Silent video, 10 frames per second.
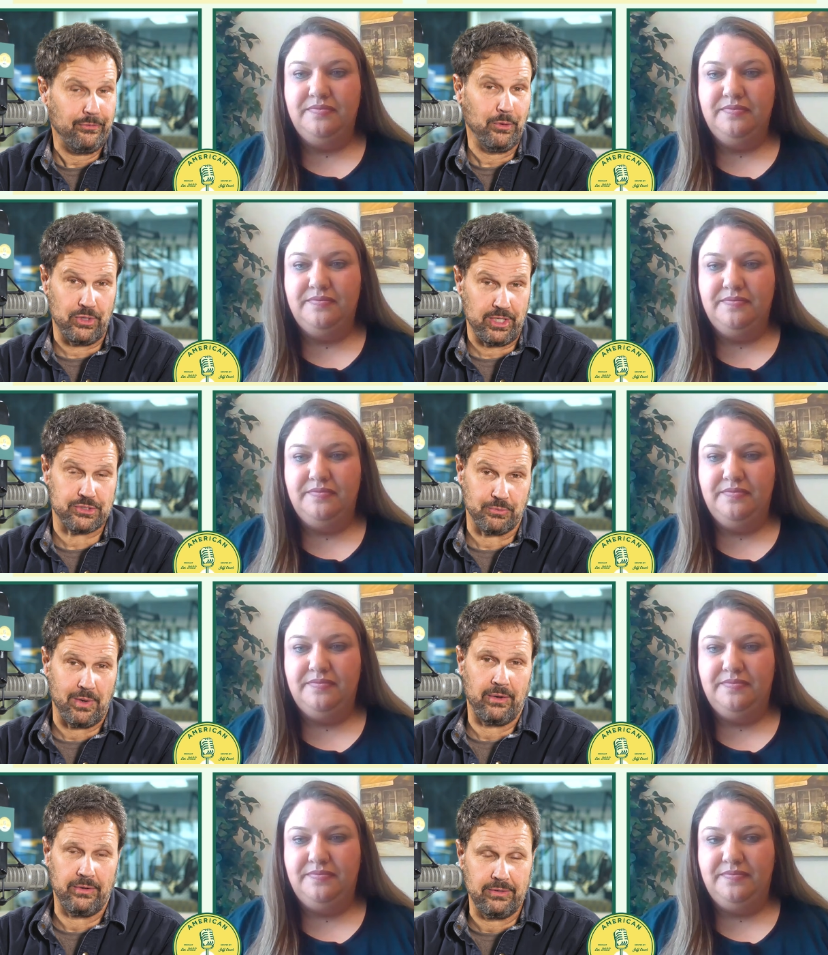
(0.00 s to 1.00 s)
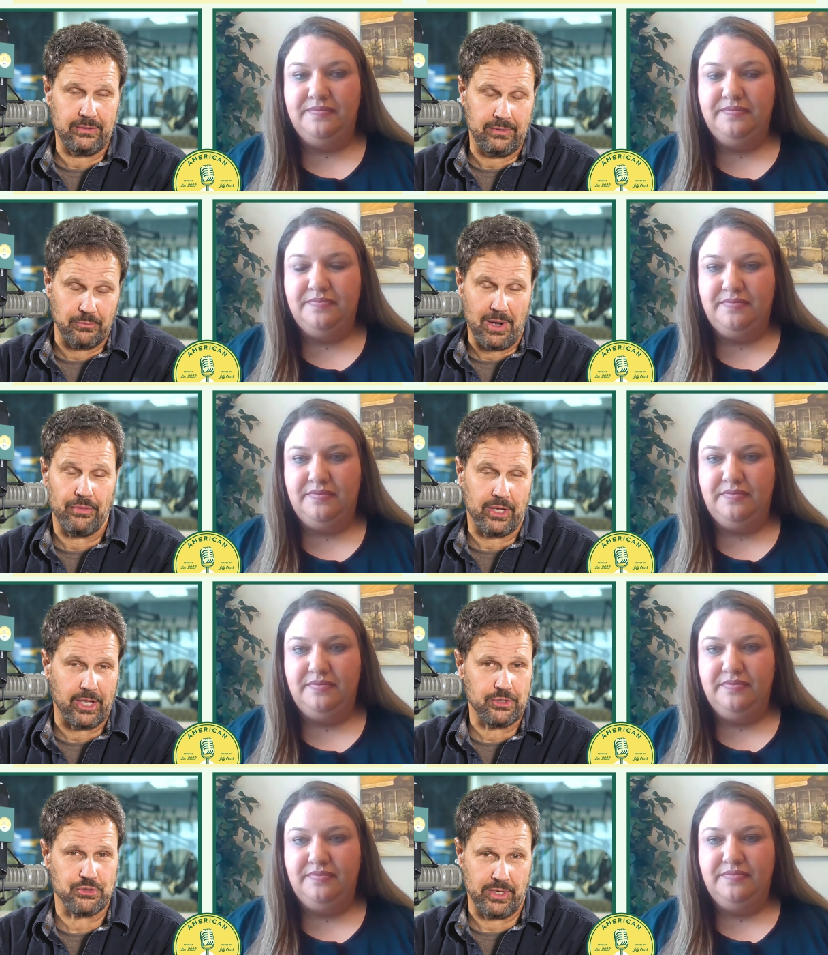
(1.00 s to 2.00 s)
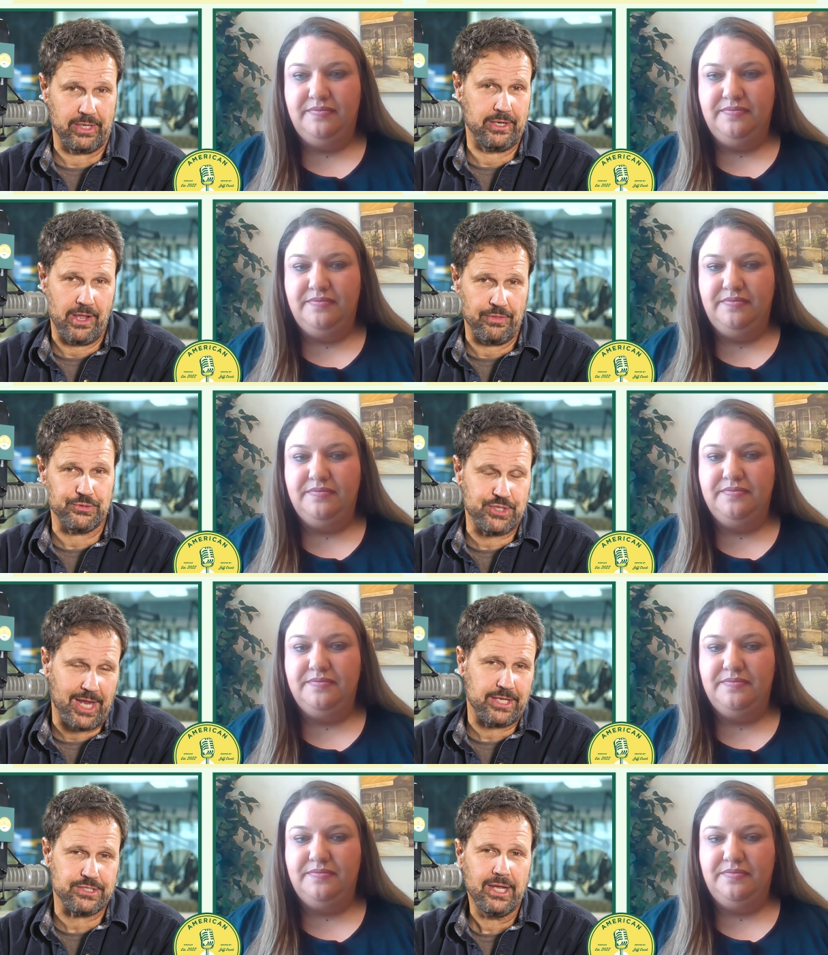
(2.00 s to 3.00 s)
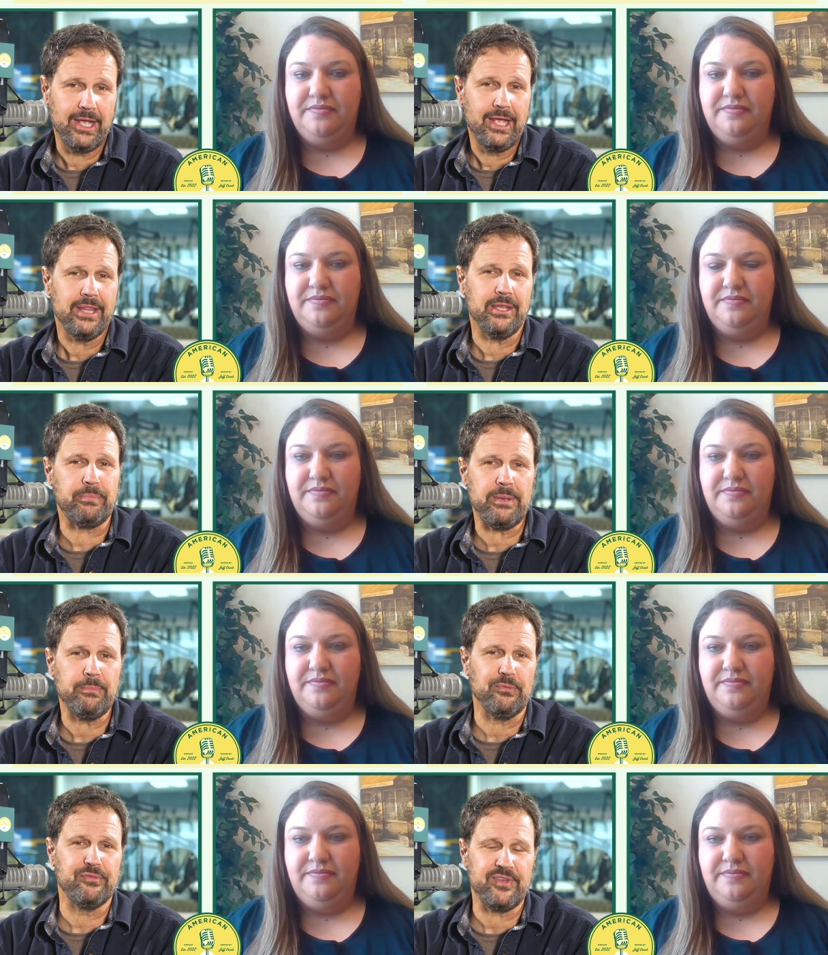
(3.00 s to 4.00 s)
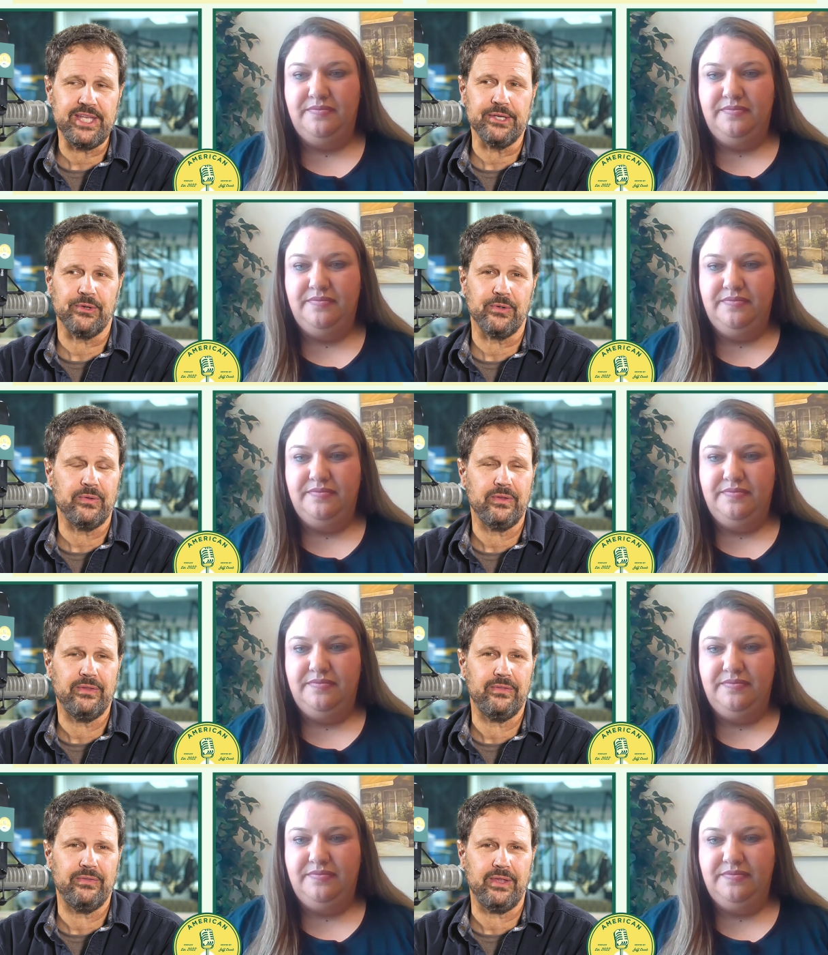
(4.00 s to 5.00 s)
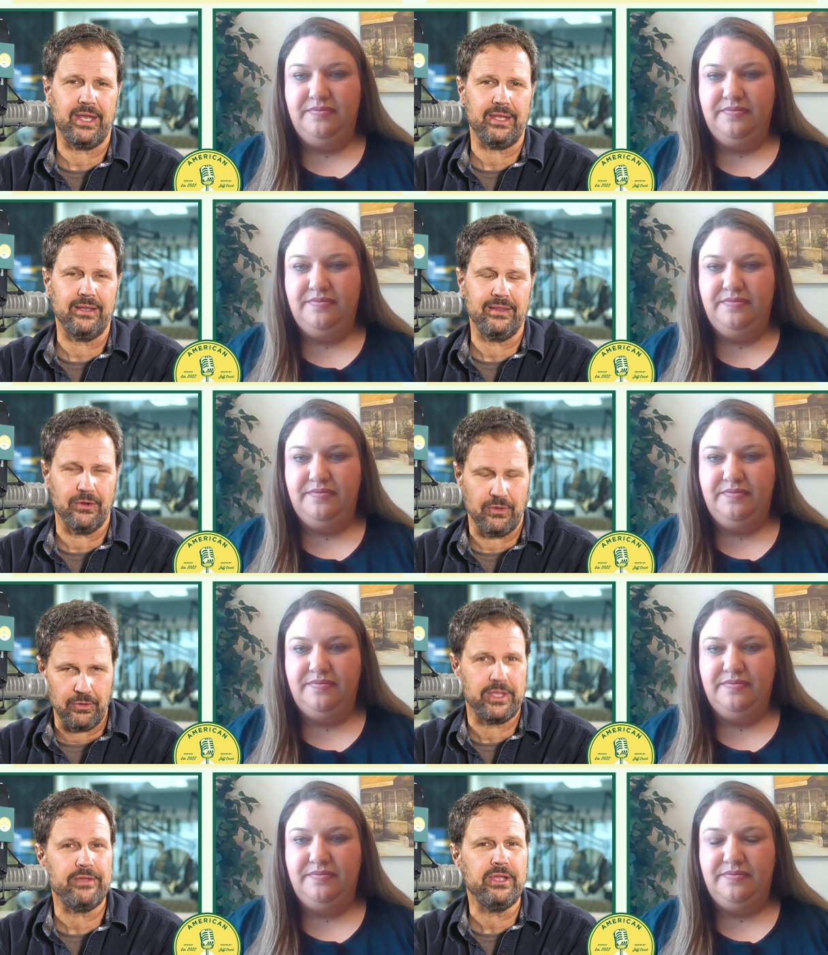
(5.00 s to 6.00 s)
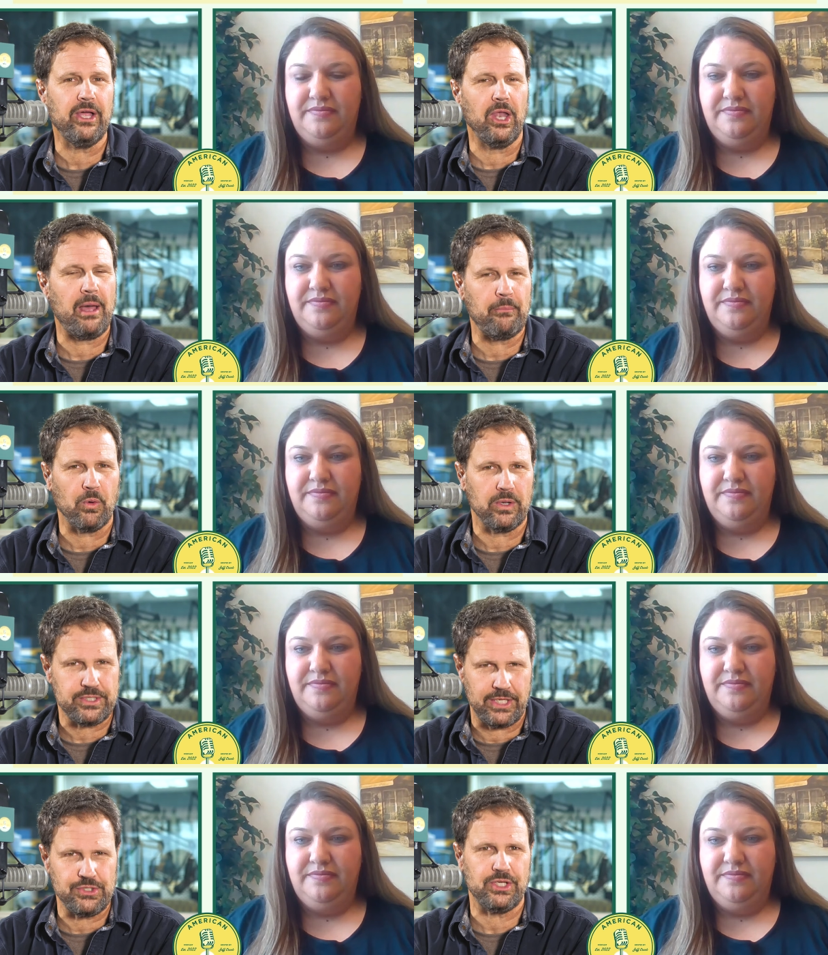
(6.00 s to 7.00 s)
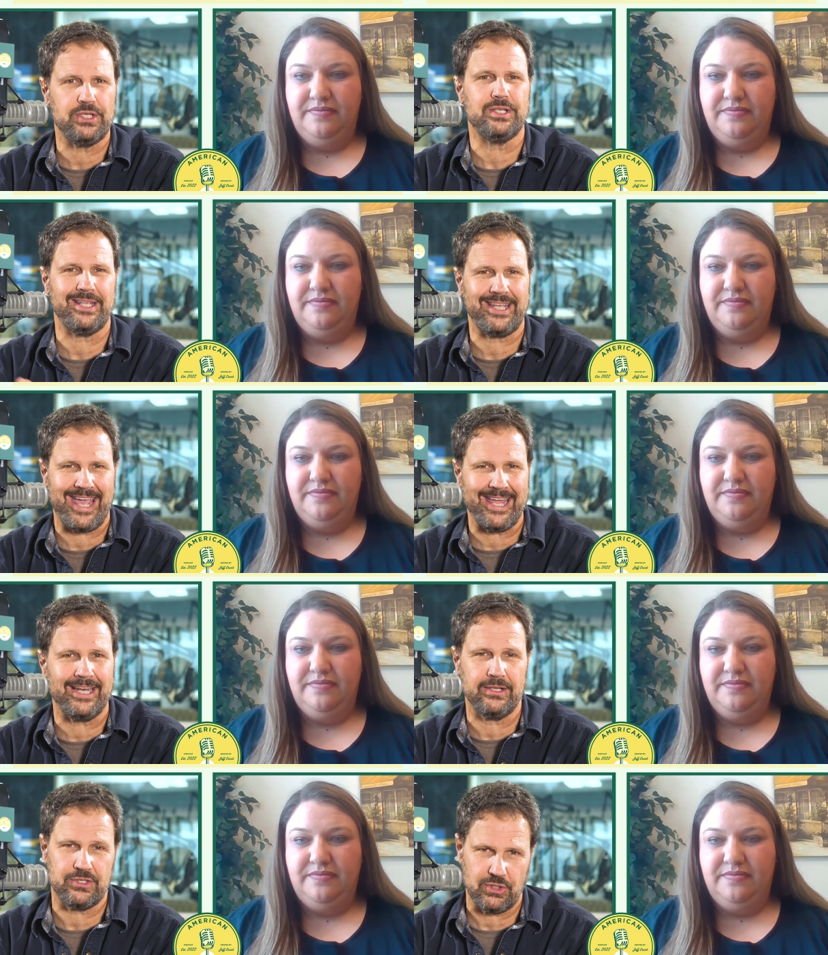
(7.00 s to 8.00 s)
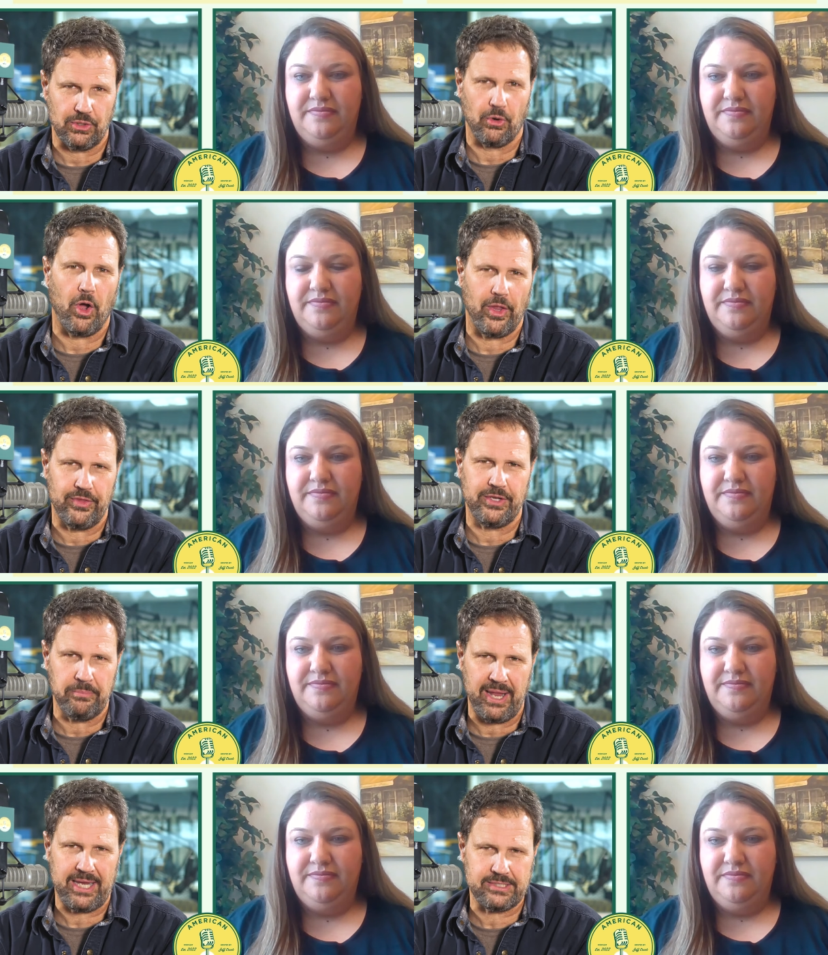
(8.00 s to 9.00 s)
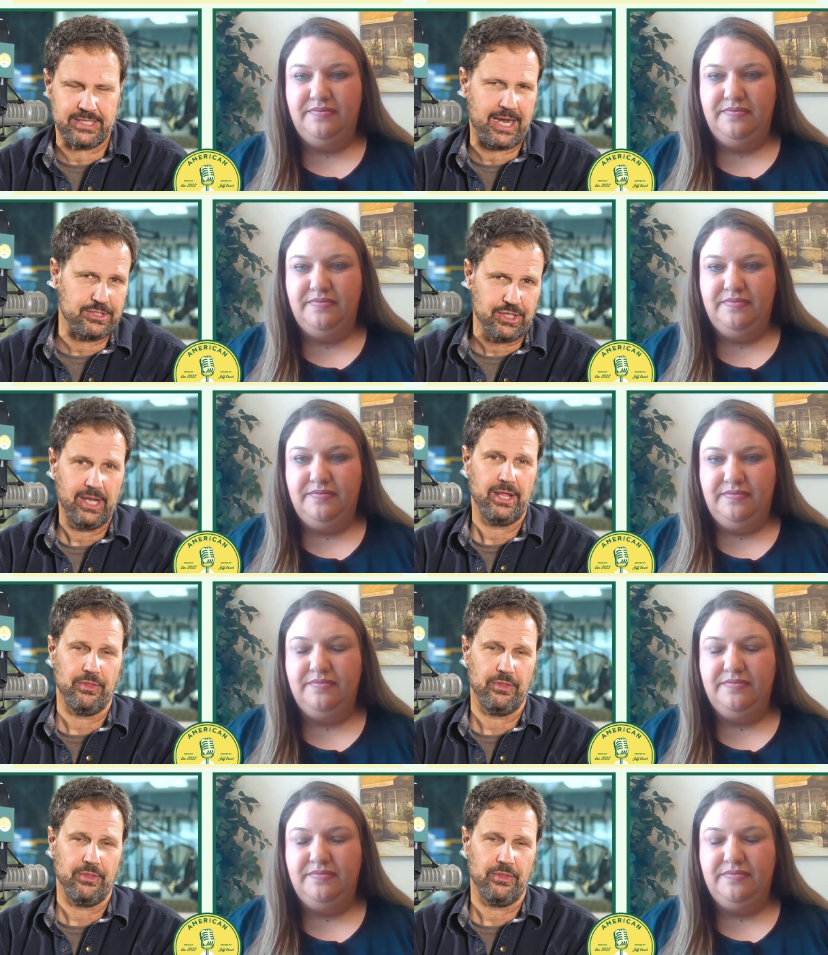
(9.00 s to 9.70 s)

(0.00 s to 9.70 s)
Speaker 1: heard this around the country and in other states, that people feel that they're giving a lot more attention to the candidates that are on the debate stage.